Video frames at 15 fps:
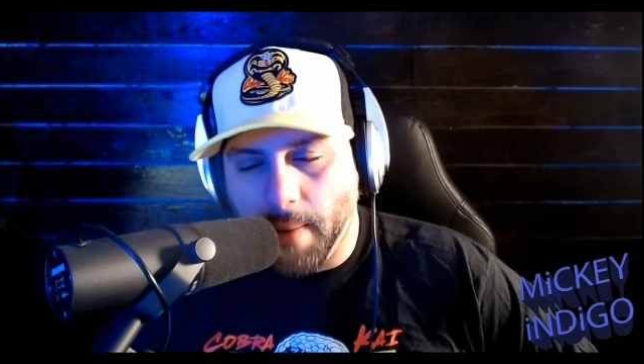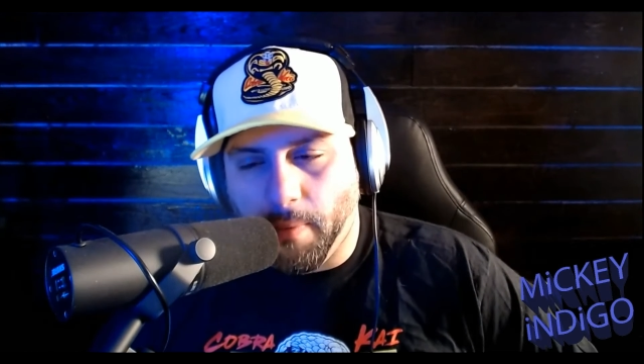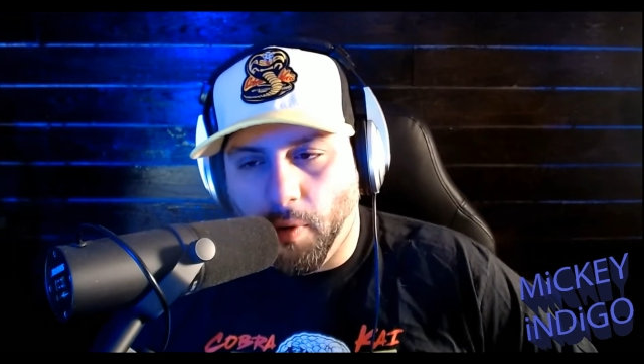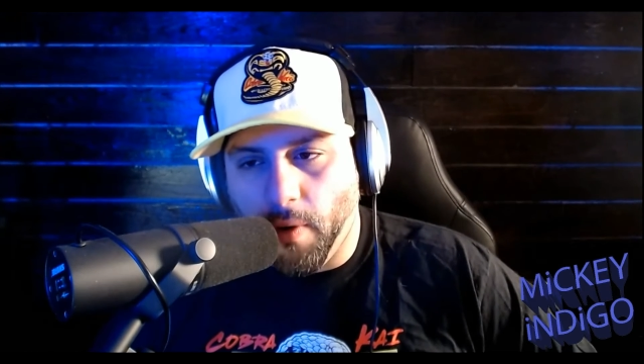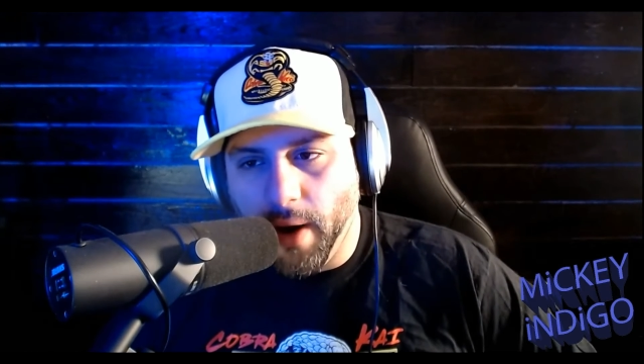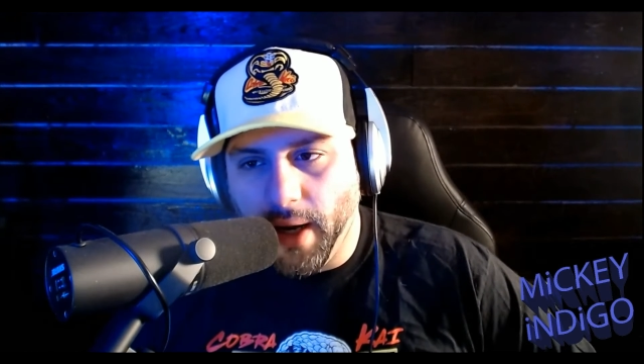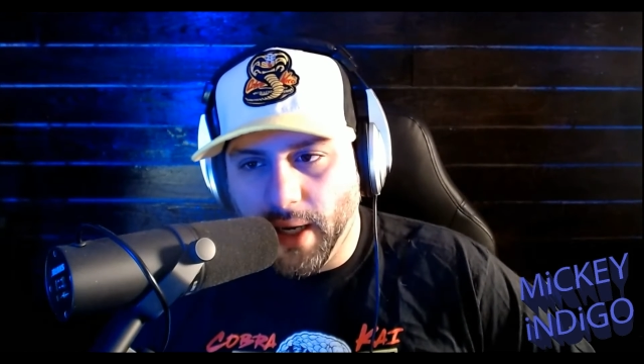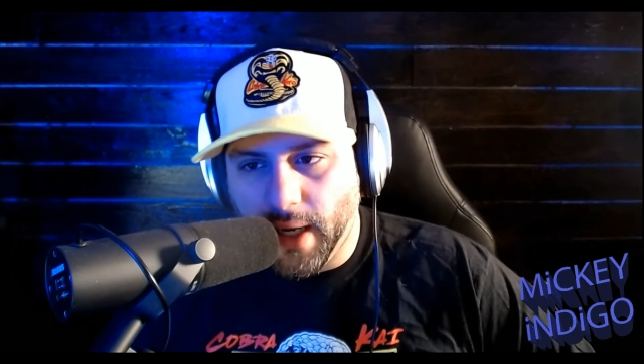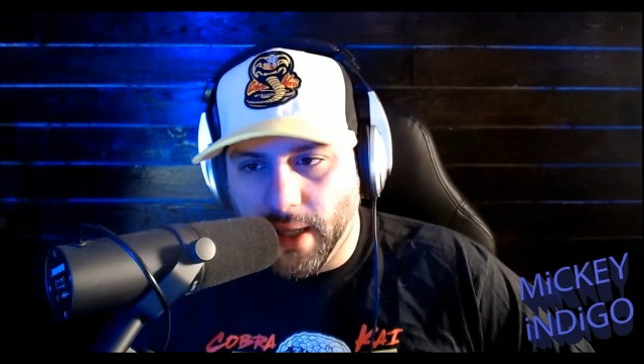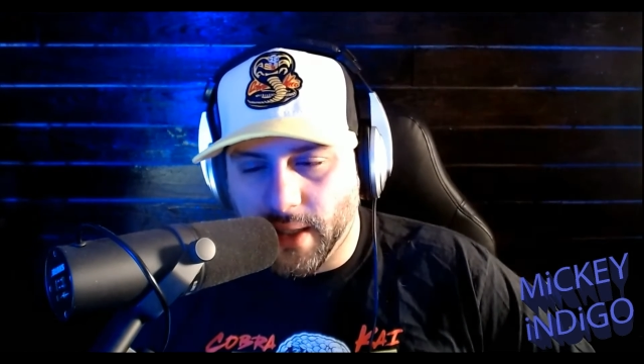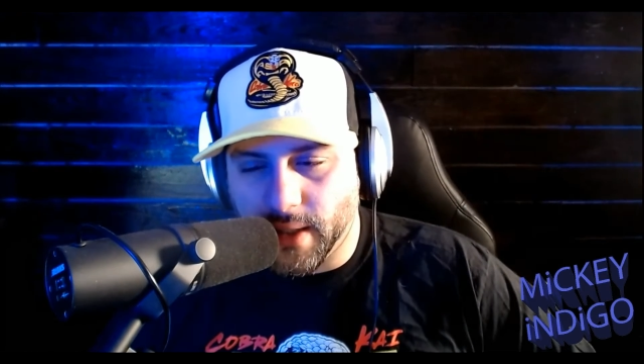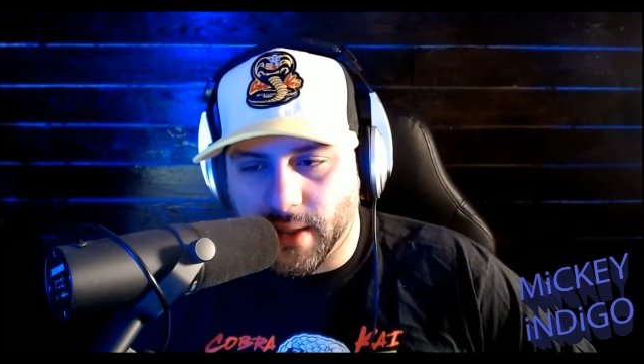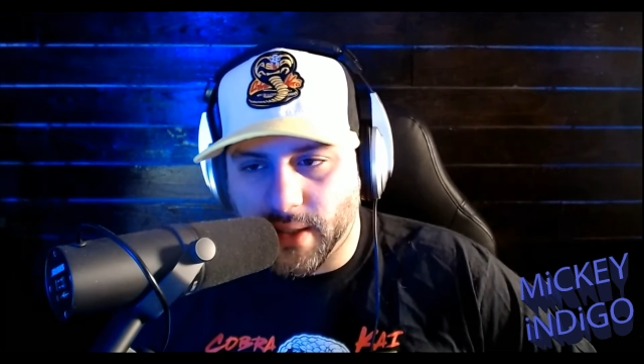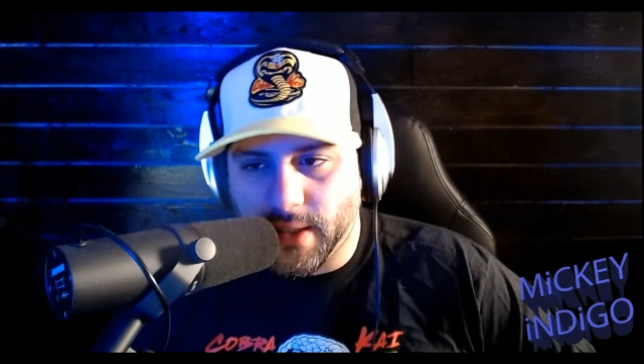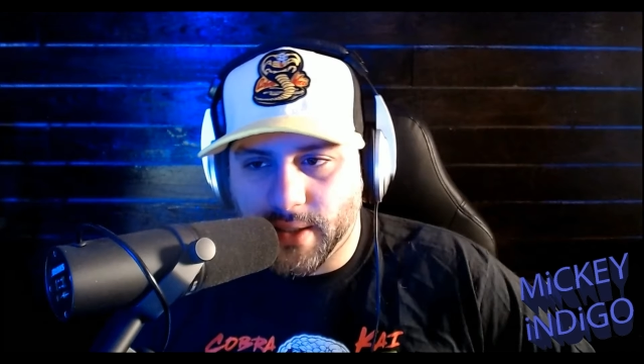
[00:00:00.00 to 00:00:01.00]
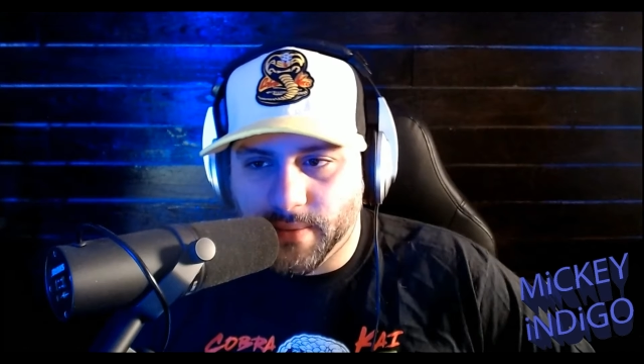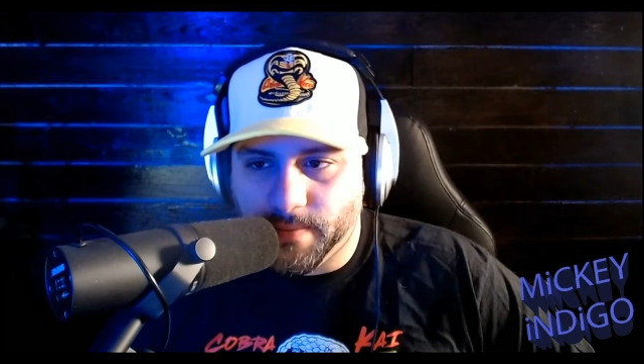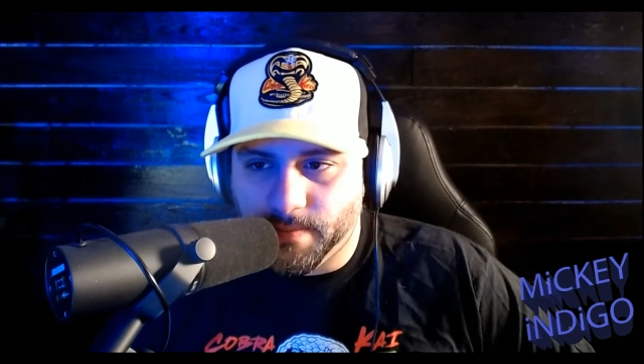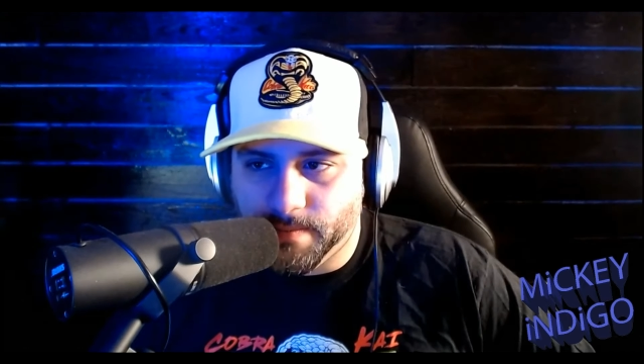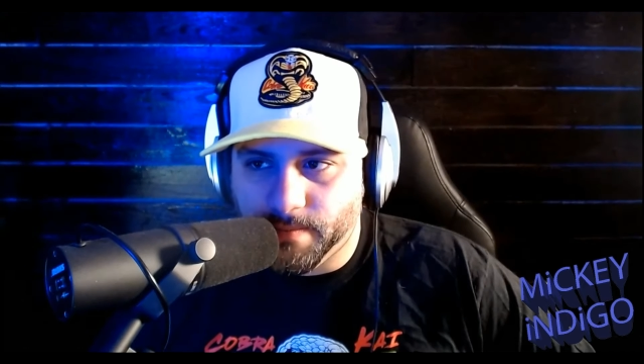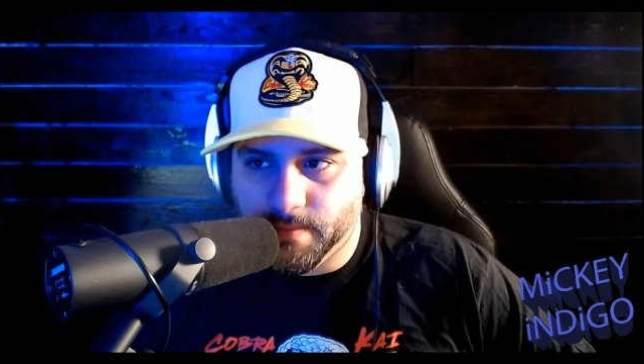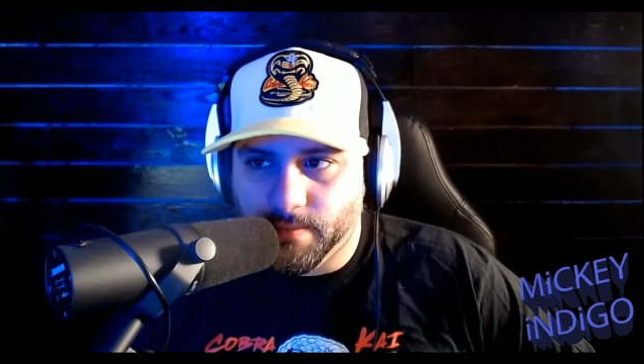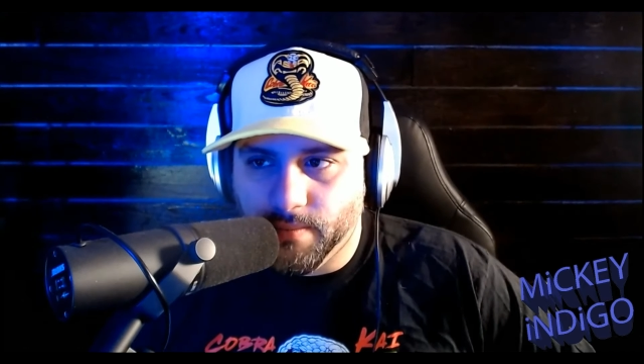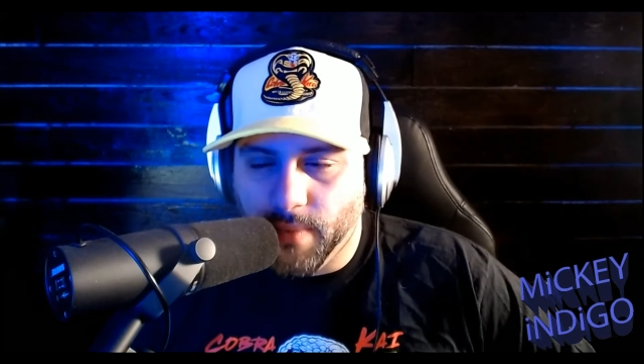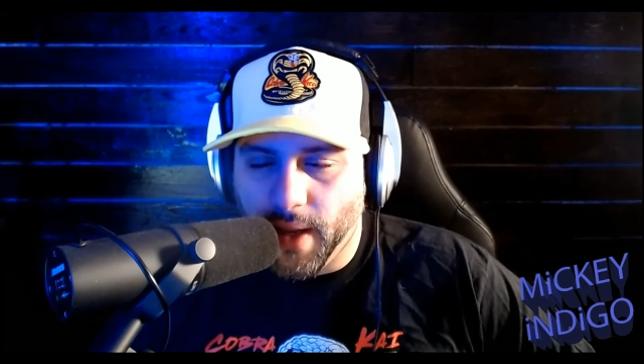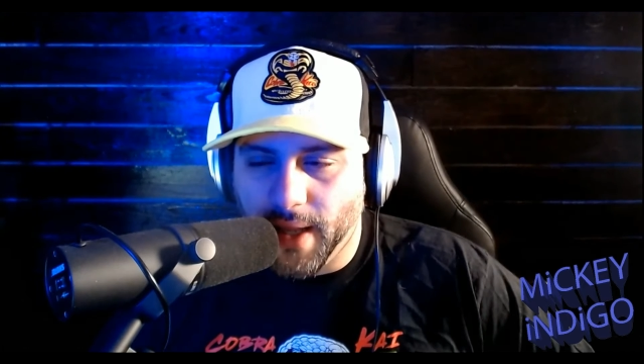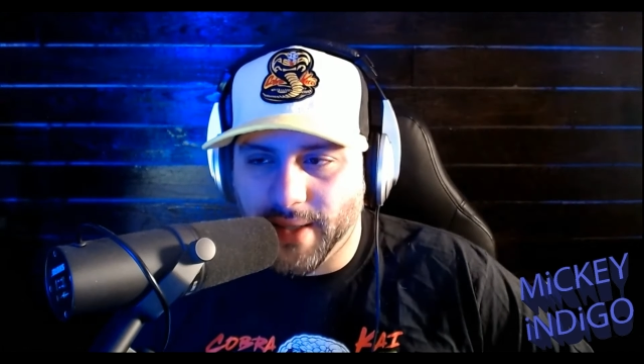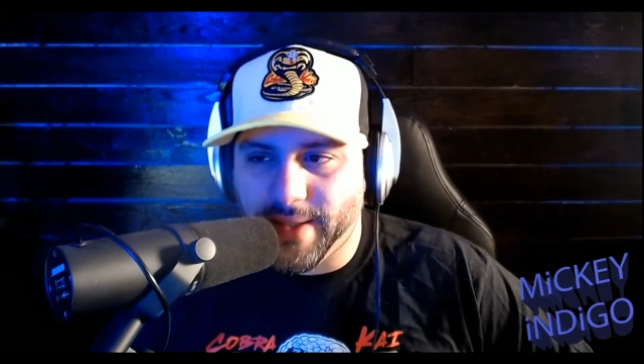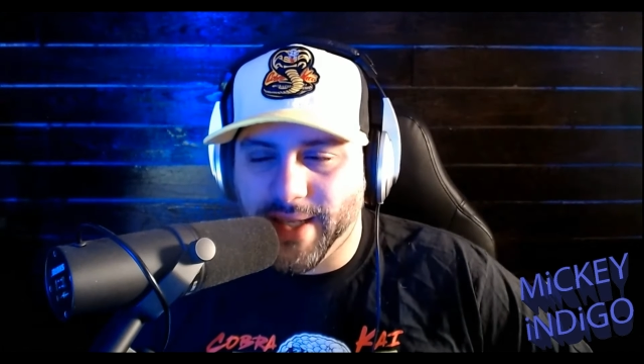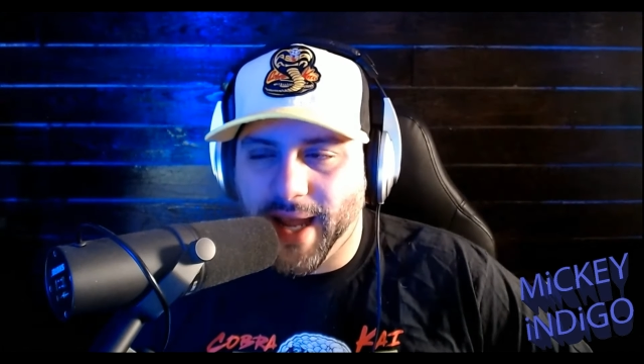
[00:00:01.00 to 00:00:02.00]
point is,
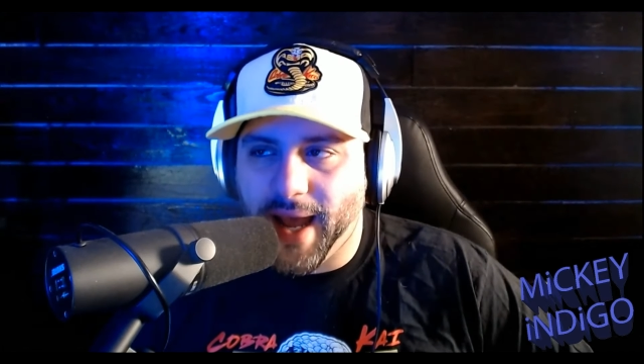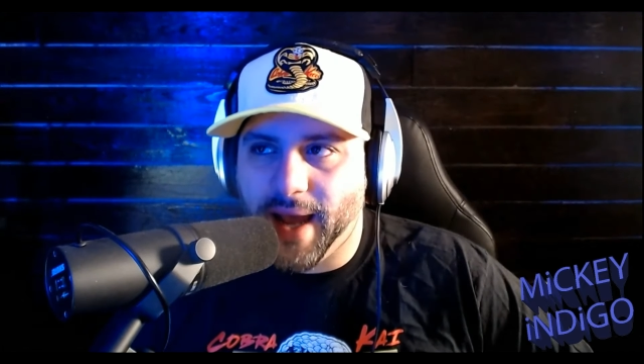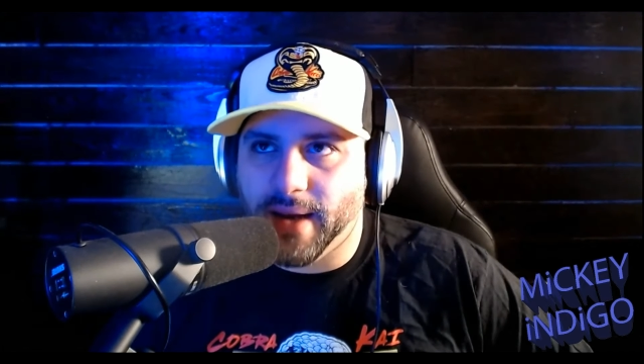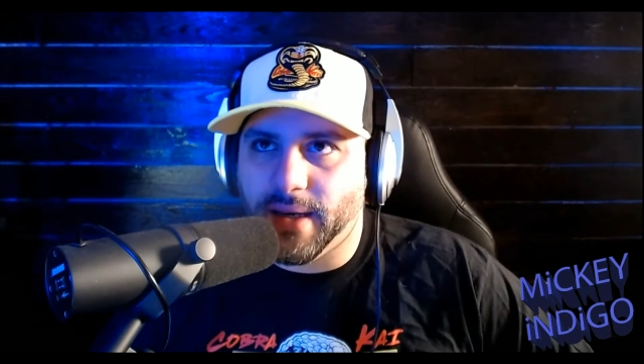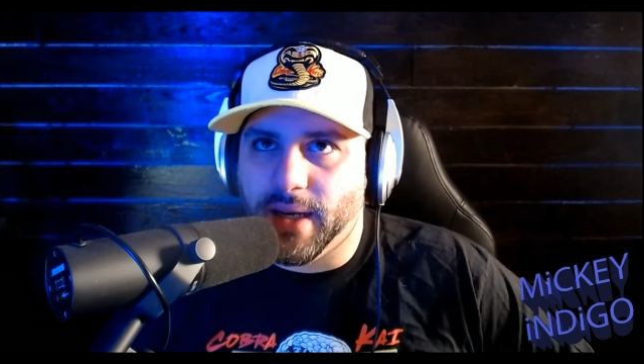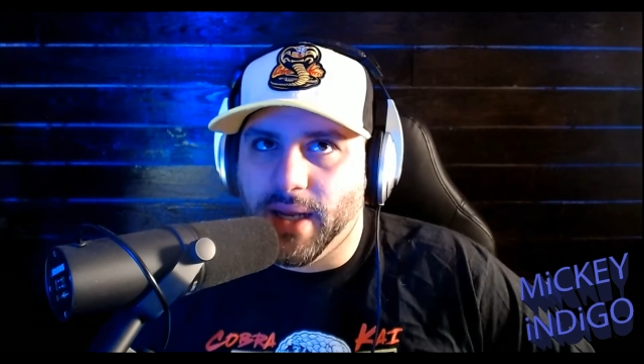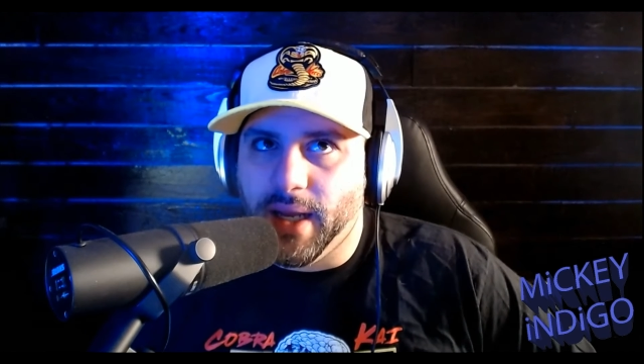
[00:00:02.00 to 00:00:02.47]
is that